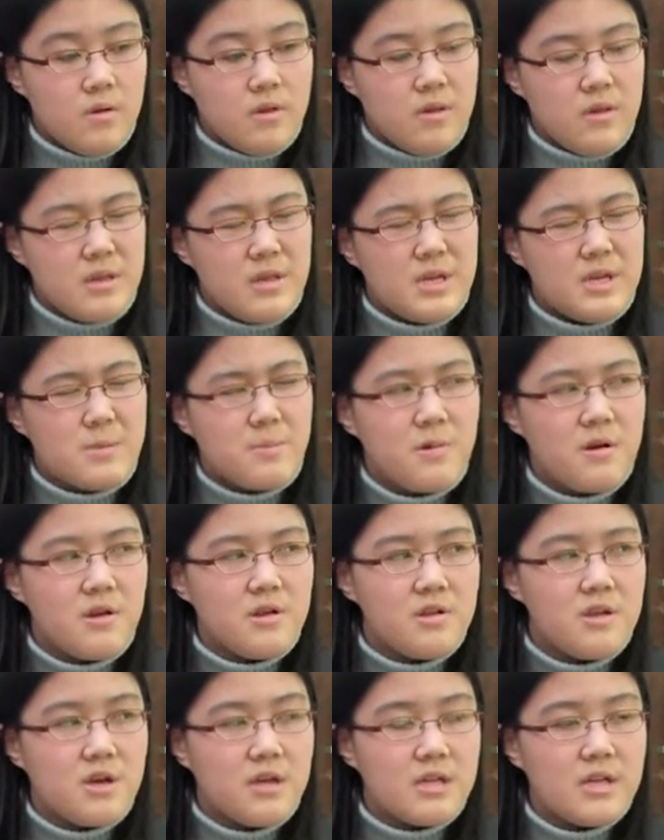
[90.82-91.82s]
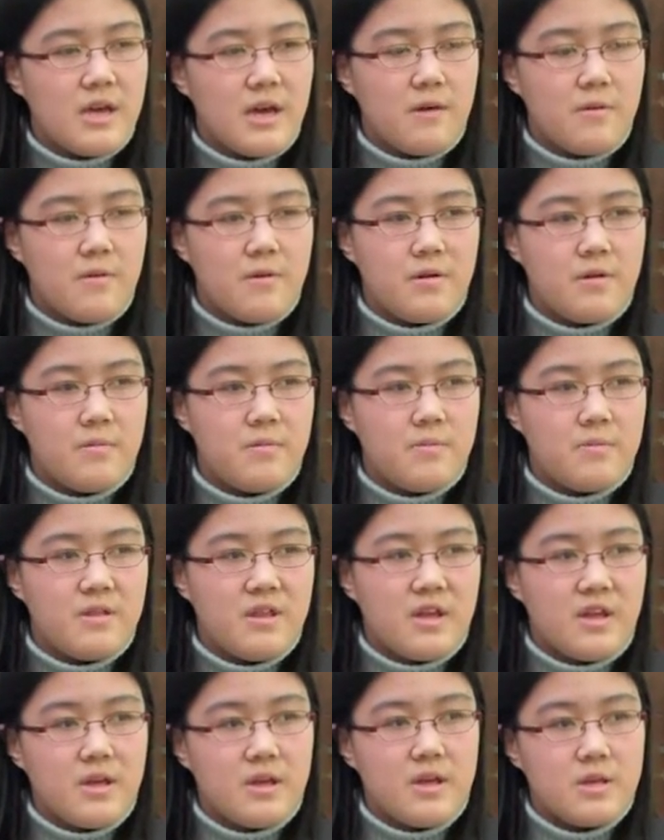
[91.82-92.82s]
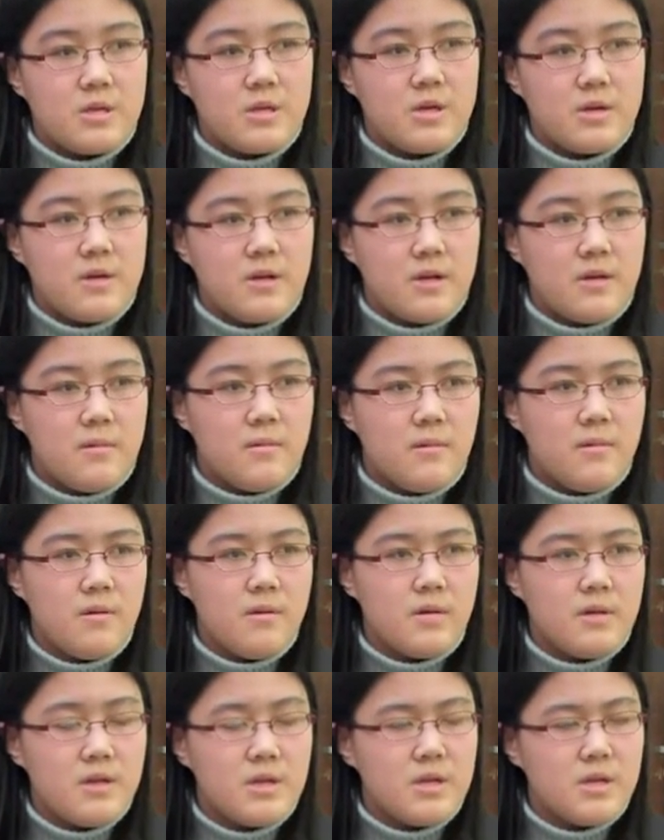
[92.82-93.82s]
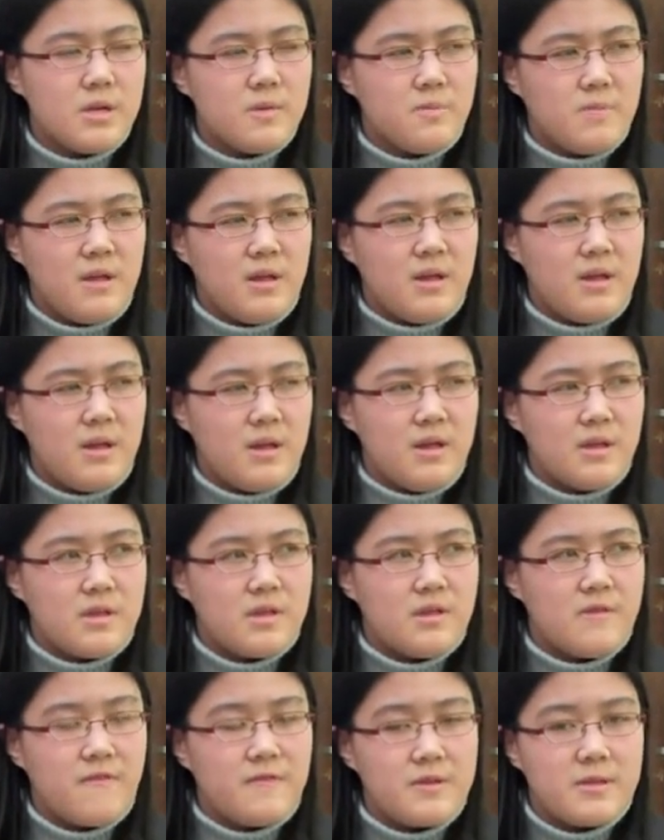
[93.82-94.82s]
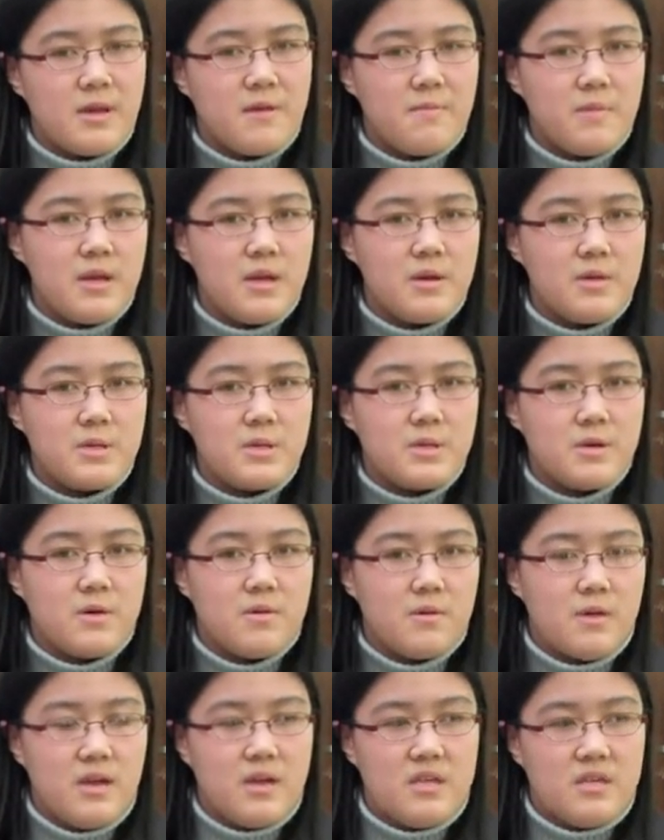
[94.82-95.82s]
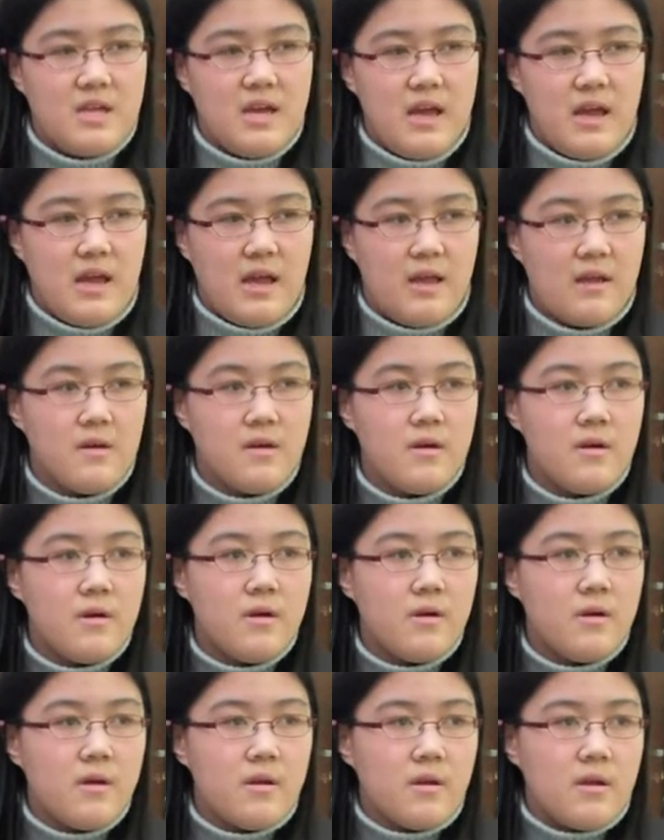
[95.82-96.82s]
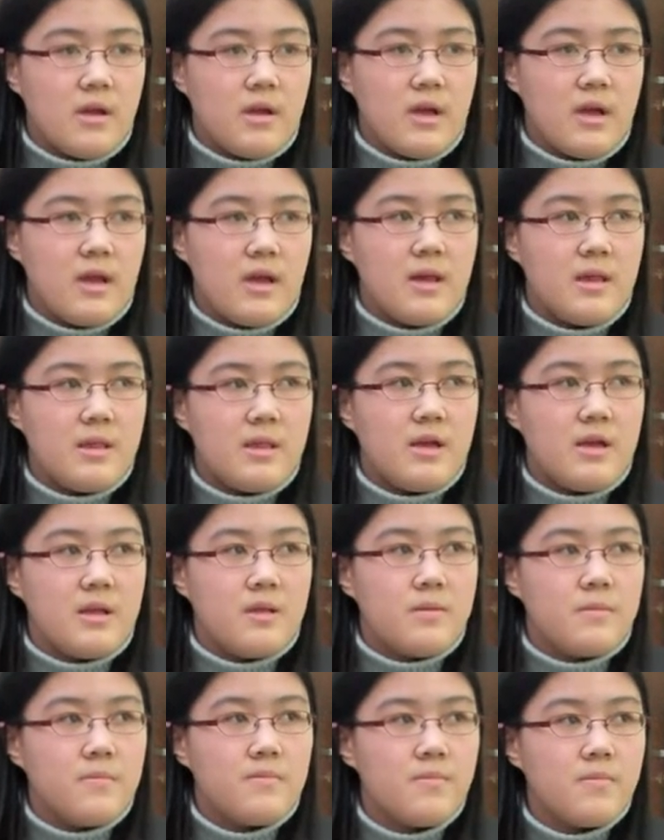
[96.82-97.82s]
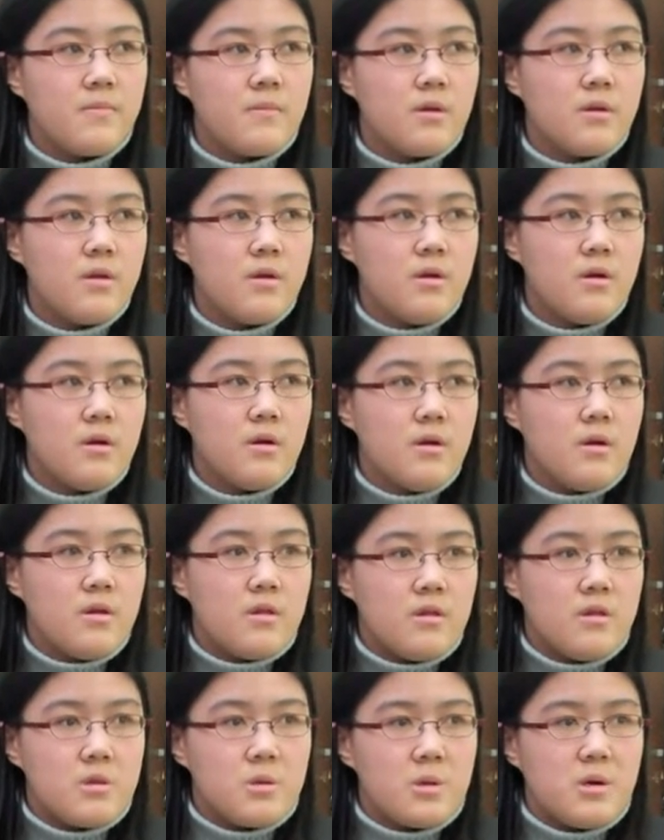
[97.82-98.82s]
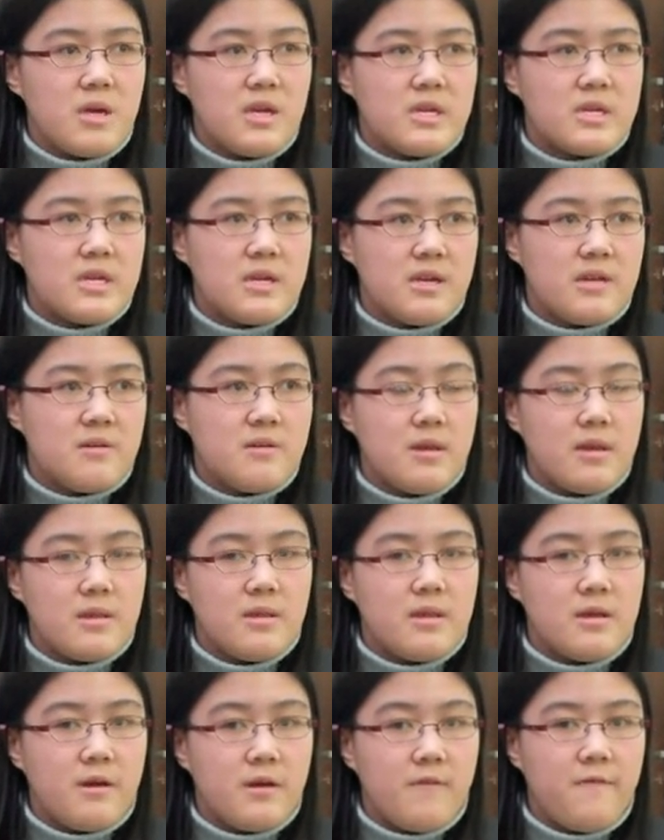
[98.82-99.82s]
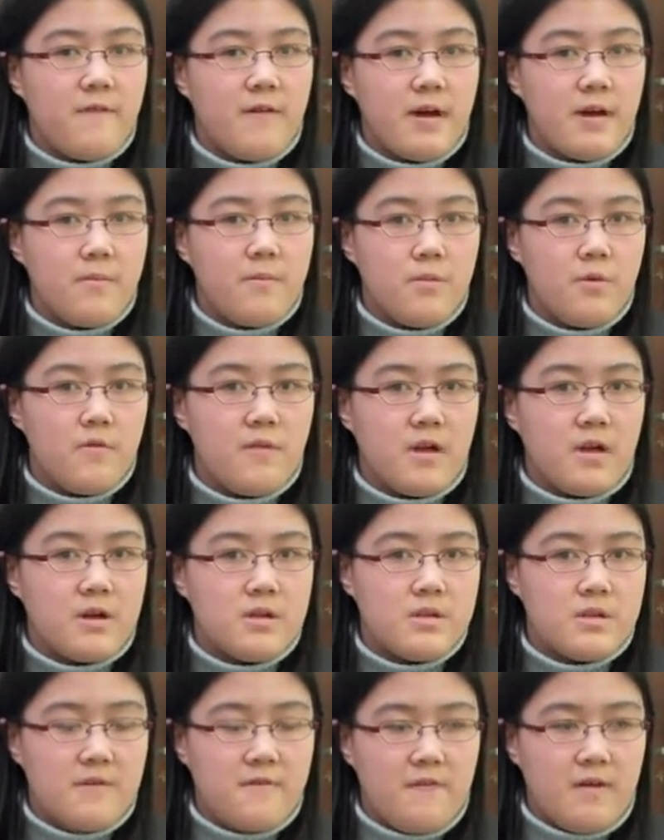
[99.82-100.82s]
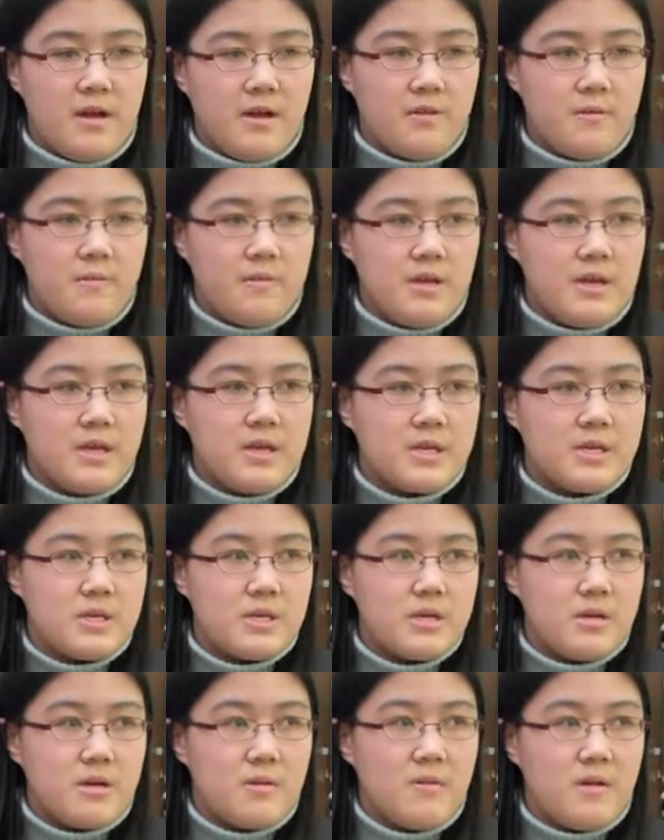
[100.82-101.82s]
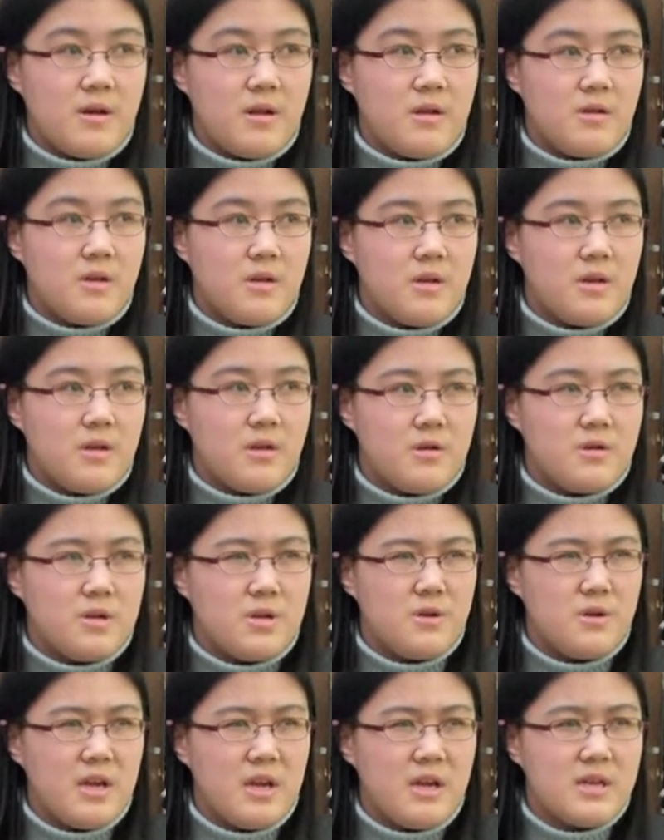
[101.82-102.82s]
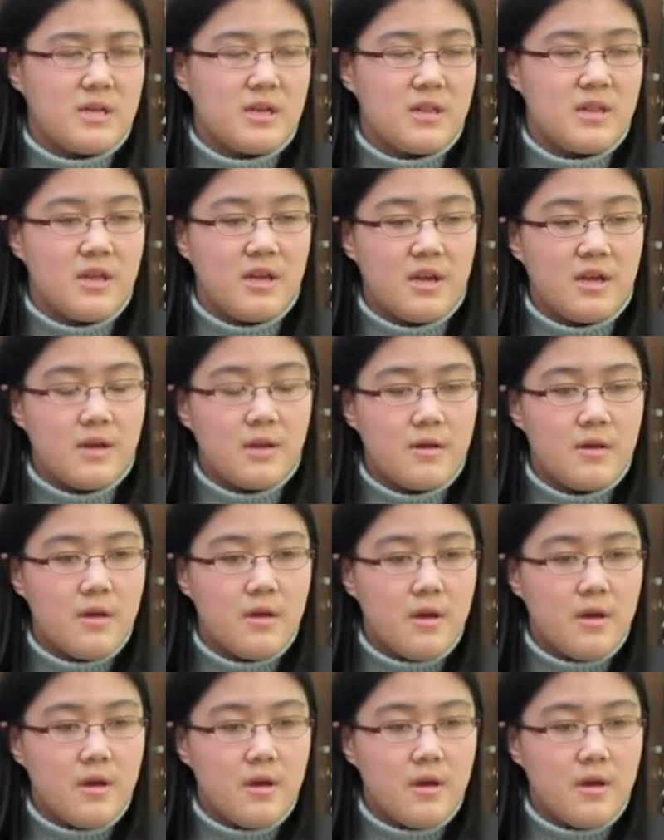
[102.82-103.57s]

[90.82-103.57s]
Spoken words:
This project, I would think it took me, like, the thumbnails took only a day, yeah, and then the tracing and the moving on to the final piece took about another 2 days, I think.